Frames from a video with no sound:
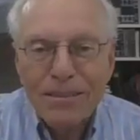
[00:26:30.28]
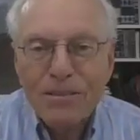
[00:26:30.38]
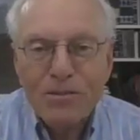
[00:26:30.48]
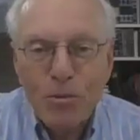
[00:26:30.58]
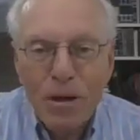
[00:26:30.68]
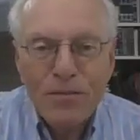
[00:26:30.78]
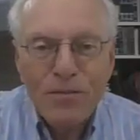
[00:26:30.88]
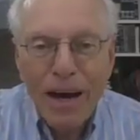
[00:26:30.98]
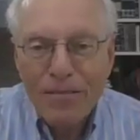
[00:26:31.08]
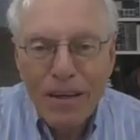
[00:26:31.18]
in
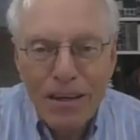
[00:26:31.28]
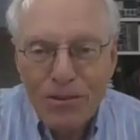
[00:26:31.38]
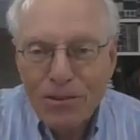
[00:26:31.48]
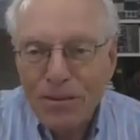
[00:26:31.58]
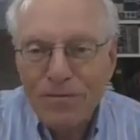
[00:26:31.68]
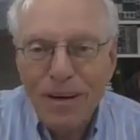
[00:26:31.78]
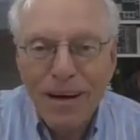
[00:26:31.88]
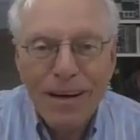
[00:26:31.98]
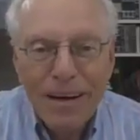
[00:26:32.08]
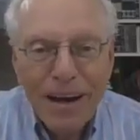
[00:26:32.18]
25 years of
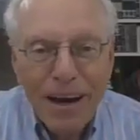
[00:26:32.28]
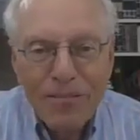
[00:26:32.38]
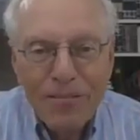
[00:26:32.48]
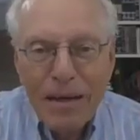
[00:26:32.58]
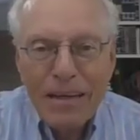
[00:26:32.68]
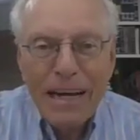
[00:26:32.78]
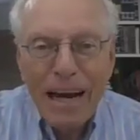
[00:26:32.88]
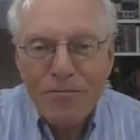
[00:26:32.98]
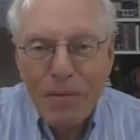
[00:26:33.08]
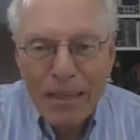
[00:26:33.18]
being an
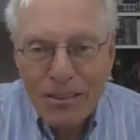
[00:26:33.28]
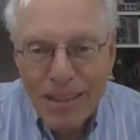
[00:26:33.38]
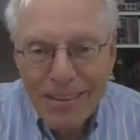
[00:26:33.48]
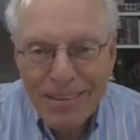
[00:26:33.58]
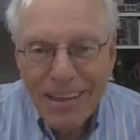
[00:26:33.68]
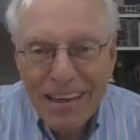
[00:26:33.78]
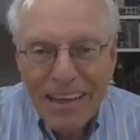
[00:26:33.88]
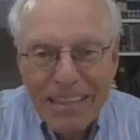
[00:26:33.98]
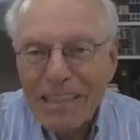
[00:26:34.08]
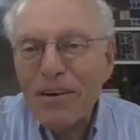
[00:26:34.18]
Av Bezdin,
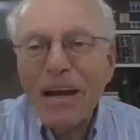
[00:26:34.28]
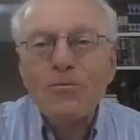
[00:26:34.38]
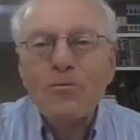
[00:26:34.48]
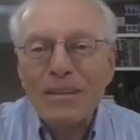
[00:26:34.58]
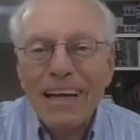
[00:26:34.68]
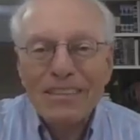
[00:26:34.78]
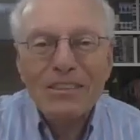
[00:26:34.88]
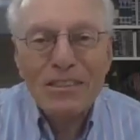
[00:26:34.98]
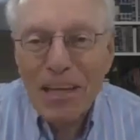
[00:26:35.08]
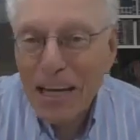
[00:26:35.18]
he never had one
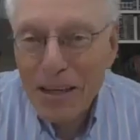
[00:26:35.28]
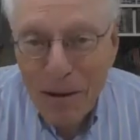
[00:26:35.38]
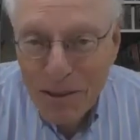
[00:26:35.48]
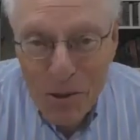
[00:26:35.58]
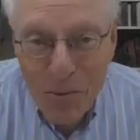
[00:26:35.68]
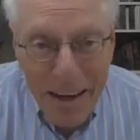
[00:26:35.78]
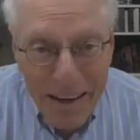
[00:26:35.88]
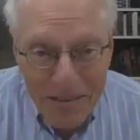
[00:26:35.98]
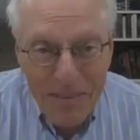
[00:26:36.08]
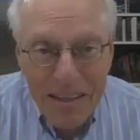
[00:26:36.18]
case decided by two
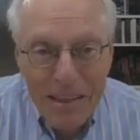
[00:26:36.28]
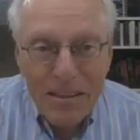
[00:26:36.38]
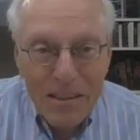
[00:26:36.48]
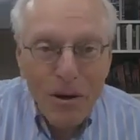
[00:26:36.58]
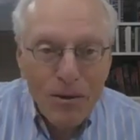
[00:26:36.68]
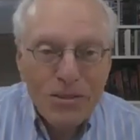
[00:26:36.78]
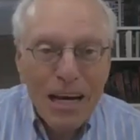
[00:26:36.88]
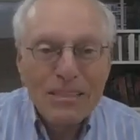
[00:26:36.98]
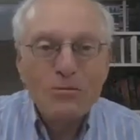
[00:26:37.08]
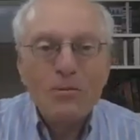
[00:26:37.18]
Adam. Because most
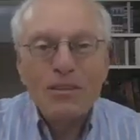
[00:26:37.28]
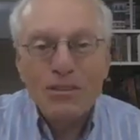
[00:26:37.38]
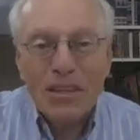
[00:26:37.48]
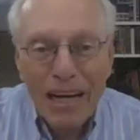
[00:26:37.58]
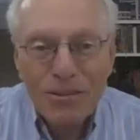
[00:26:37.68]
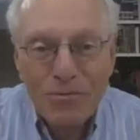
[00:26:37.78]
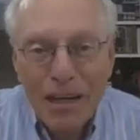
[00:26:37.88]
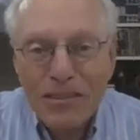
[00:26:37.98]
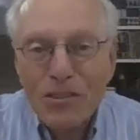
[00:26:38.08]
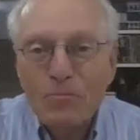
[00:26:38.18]
cases, when there's
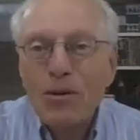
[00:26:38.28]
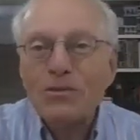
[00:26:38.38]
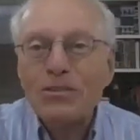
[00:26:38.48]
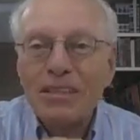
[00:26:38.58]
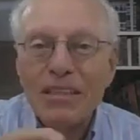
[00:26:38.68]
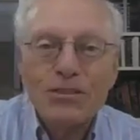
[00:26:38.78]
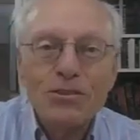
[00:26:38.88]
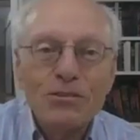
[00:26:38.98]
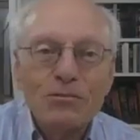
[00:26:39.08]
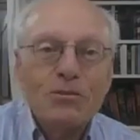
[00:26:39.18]
contract disputes and
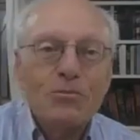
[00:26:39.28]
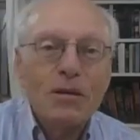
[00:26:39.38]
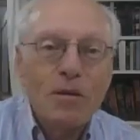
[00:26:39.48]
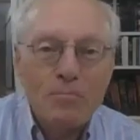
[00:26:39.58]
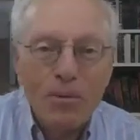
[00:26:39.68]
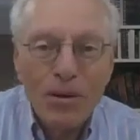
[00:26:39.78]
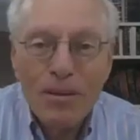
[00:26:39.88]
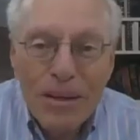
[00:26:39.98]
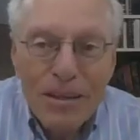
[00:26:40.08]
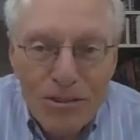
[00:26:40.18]
issues between
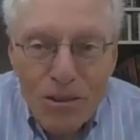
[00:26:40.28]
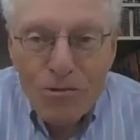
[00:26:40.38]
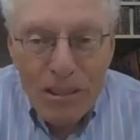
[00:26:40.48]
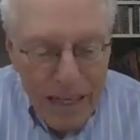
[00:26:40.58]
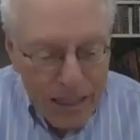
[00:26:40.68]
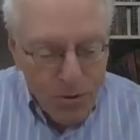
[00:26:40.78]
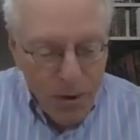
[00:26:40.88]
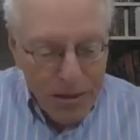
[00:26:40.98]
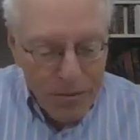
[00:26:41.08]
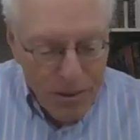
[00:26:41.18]
people, there's usually not
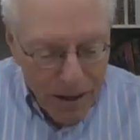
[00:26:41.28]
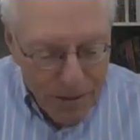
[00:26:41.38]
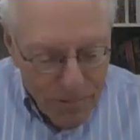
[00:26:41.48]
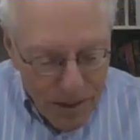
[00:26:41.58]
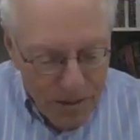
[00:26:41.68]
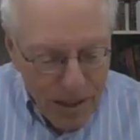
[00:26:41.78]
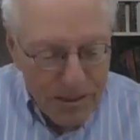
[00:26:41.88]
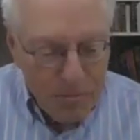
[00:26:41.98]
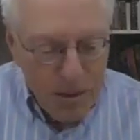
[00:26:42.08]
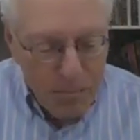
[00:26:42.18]
two Adam there. So
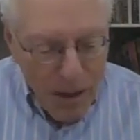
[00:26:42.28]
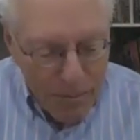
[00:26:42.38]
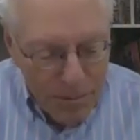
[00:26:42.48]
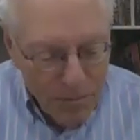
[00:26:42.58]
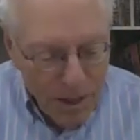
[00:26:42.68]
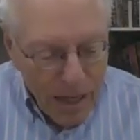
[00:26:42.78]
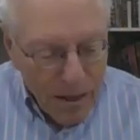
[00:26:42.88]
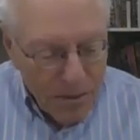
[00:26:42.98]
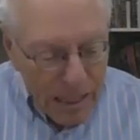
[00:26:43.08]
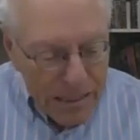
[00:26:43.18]
that's a big problem.
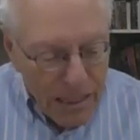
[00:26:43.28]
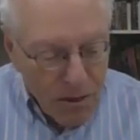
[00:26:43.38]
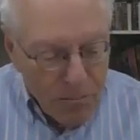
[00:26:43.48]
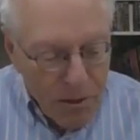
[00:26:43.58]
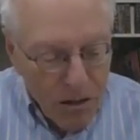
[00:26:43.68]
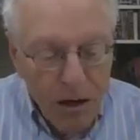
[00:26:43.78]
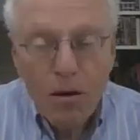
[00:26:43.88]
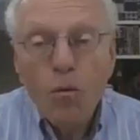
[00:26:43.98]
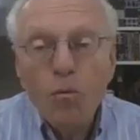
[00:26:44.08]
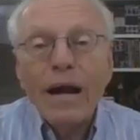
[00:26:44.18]
Why
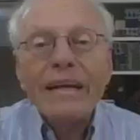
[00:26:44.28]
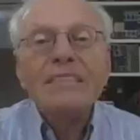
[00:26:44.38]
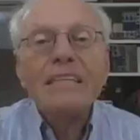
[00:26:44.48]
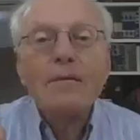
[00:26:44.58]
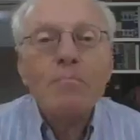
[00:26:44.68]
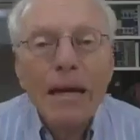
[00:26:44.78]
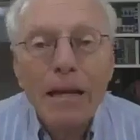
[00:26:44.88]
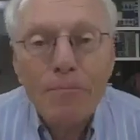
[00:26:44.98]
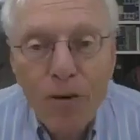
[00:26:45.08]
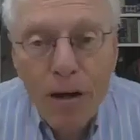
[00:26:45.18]
doesn't he get
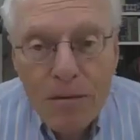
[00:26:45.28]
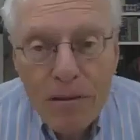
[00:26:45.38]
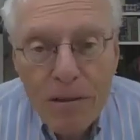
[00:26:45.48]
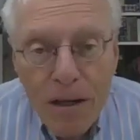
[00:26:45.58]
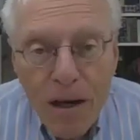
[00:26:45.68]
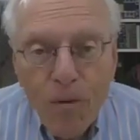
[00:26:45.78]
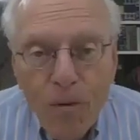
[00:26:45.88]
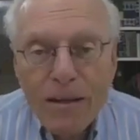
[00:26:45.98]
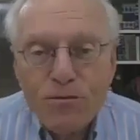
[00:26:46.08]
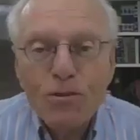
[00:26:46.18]
paid up front?
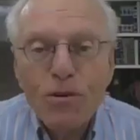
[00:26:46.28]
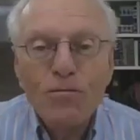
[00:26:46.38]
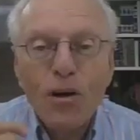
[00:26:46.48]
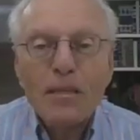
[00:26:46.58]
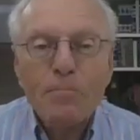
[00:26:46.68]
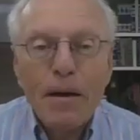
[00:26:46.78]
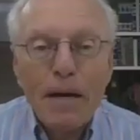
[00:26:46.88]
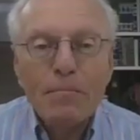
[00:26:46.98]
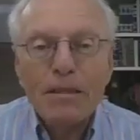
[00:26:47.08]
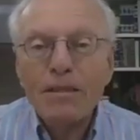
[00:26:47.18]
Why don't you avoid the
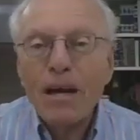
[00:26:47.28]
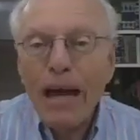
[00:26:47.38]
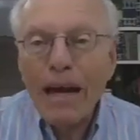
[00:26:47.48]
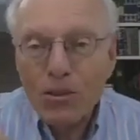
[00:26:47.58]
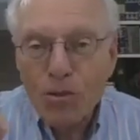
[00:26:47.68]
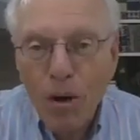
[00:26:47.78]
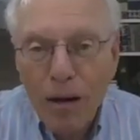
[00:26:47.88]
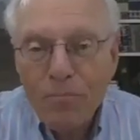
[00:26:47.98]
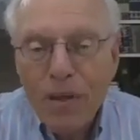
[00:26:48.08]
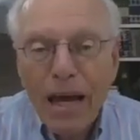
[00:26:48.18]
payment as to
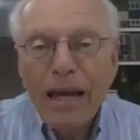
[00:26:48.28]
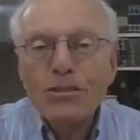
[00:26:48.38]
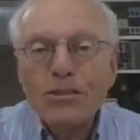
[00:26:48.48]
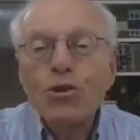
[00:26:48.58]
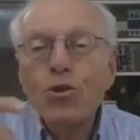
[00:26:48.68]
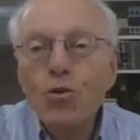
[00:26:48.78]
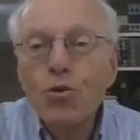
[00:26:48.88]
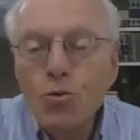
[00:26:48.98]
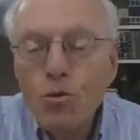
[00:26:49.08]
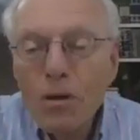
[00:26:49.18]
what? As to
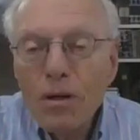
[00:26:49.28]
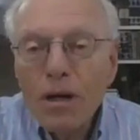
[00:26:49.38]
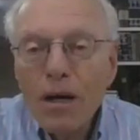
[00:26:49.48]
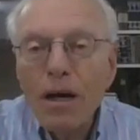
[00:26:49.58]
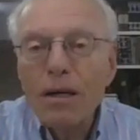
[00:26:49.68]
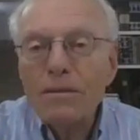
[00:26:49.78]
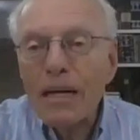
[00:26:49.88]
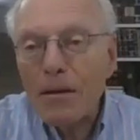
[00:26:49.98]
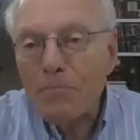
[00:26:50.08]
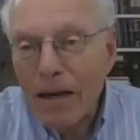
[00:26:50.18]
who
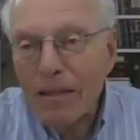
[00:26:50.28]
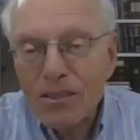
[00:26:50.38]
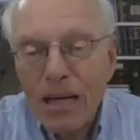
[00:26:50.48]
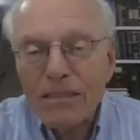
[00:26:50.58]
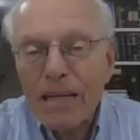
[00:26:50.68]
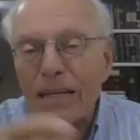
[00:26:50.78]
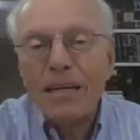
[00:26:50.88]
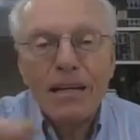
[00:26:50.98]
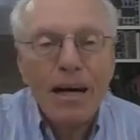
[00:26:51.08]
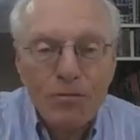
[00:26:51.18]
did I pay this guy? This
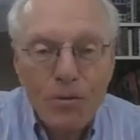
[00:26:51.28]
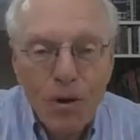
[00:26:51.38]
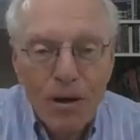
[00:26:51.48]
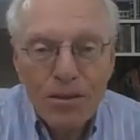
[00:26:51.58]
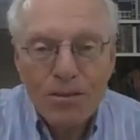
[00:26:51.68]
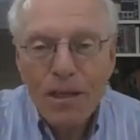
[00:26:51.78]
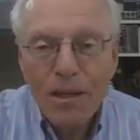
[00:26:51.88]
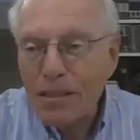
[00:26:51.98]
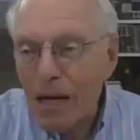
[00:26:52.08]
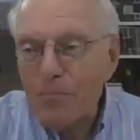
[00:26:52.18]
guy's got 100 workers.
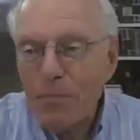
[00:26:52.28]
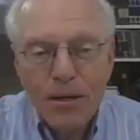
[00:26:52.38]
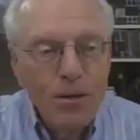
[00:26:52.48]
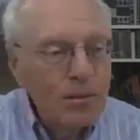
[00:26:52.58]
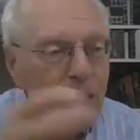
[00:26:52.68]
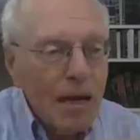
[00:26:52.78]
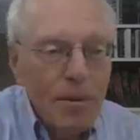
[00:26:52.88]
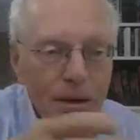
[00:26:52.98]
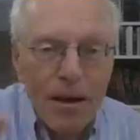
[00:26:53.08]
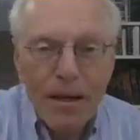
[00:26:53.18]
Did I pay you? Did I
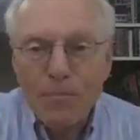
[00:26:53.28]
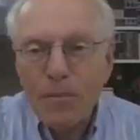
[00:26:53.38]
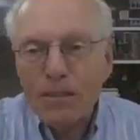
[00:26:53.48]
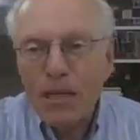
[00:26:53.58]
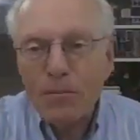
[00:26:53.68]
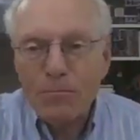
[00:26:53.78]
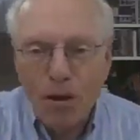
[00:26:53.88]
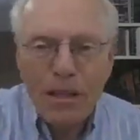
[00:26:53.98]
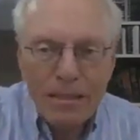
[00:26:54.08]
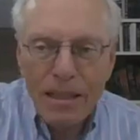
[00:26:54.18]
pay you? I got mixed up.
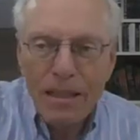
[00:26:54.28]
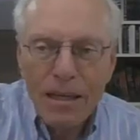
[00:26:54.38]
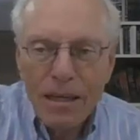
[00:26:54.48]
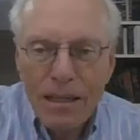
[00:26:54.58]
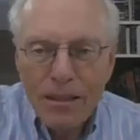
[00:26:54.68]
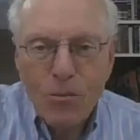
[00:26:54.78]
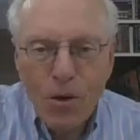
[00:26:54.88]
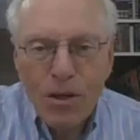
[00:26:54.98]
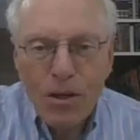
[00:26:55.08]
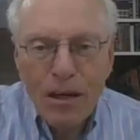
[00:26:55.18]
No, let the
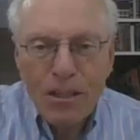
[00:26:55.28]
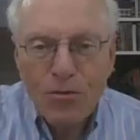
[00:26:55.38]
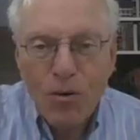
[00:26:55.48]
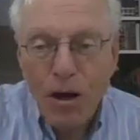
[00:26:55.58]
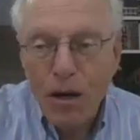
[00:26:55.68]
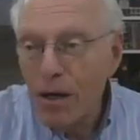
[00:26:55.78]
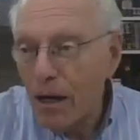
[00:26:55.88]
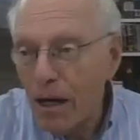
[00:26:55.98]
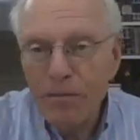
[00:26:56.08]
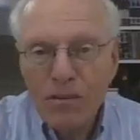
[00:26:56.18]
worker make a shvua.
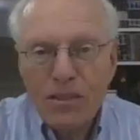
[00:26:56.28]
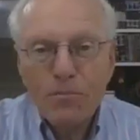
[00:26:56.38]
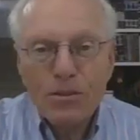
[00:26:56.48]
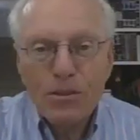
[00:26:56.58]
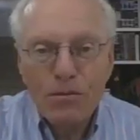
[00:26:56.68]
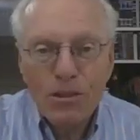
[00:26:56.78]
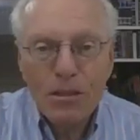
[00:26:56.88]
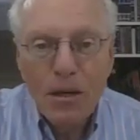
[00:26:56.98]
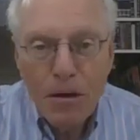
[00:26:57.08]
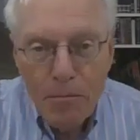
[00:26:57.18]
Have a simple
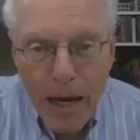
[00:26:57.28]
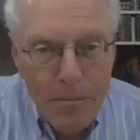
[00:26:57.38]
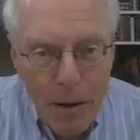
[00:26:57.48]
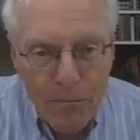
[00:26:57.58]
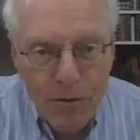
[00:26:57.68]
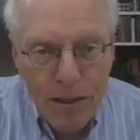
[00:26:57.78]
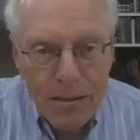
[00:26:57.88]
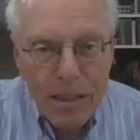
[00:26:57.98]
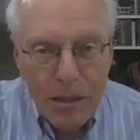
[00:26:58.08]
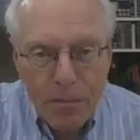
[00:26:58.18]
solution. Pay him up
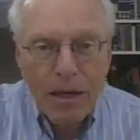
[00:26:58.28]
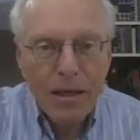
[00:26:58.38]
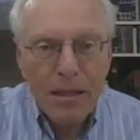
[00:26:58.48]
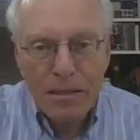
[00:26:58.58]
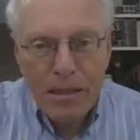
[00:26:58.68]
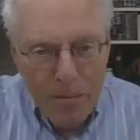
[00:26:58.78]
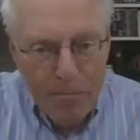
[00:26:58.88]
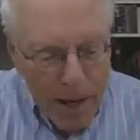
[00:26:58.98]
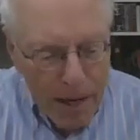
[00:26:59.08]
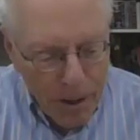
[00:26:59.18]
front. At the beginning of the
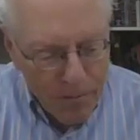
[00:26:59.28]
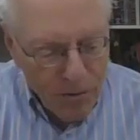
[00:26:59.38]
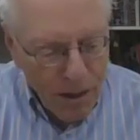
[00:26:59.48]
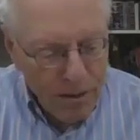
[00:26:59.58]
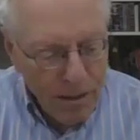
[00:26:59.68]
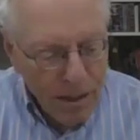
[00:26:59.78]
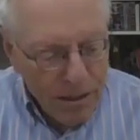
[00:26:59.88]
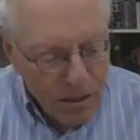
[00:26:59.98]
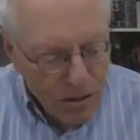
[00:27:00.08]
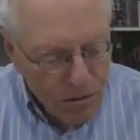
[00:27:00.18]
day, pay him up front.
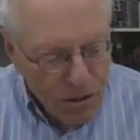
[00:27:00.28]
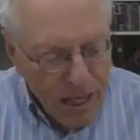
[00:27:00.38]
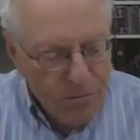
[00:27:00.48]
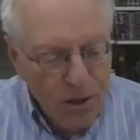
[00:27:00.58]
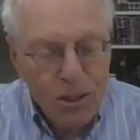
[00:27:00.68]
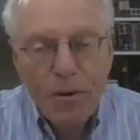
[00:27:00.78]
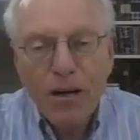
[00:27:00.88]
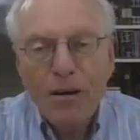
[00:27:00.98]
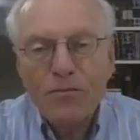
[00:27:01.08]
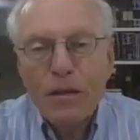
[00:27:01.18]
It says, no, Shnein Rotzen
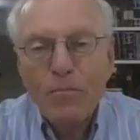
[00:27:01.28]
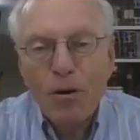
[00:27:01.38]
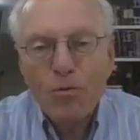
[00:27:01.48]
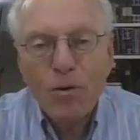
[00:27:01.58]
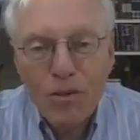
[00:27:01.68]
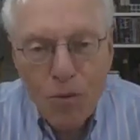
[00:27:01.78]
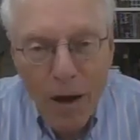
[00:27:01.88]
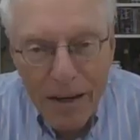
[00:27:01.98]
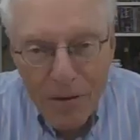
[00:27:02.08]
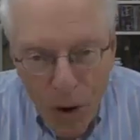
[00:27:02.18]
Bakafa, they both want
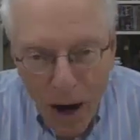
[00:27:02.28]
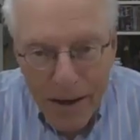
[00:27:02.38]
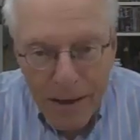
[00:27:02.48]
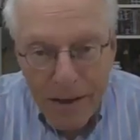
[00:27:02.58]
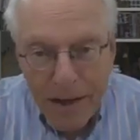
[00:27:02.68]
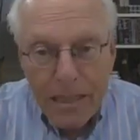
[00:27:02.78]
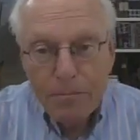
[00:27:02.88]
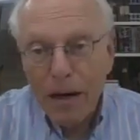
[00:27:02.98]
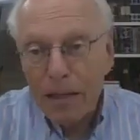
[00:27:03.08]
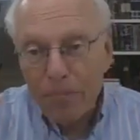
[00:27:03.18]
credit. Why?
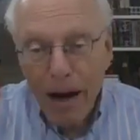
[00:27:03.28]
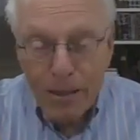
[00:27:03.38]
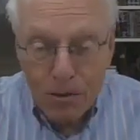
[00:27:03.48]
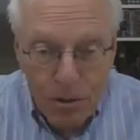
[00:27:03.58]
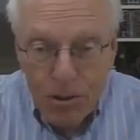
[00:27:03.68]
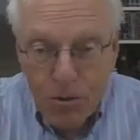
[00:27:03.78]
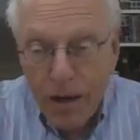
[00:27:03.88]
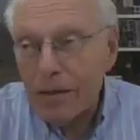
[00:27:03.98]
The Balabayis wants